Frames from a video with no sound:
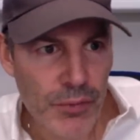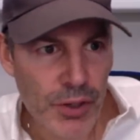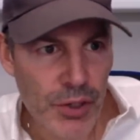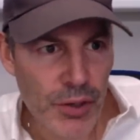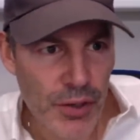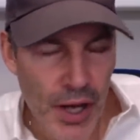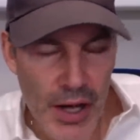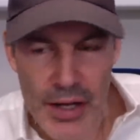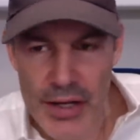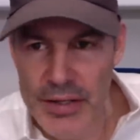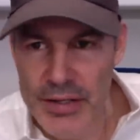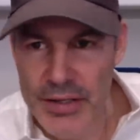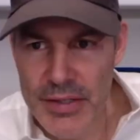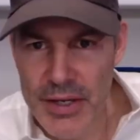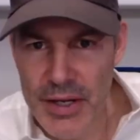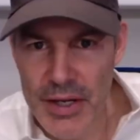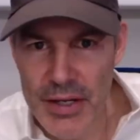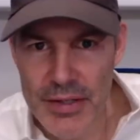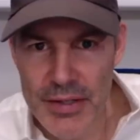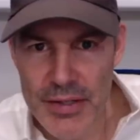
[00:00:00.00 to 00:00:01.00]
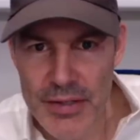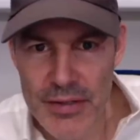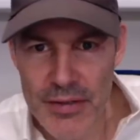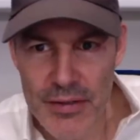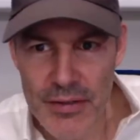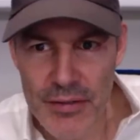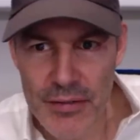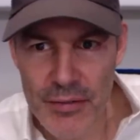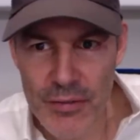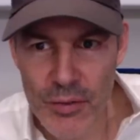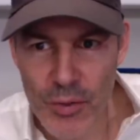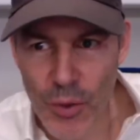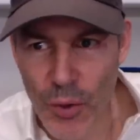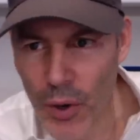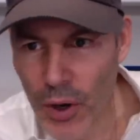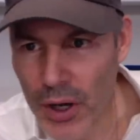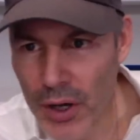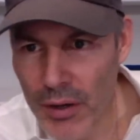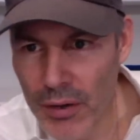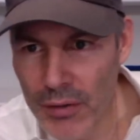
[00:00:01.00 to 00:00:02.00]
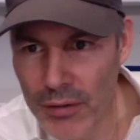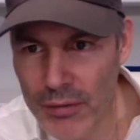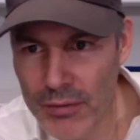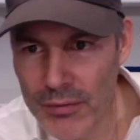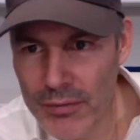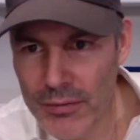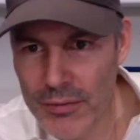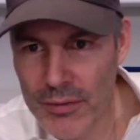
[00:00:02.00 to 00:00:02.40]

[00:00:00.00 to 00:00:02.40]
United States, oil,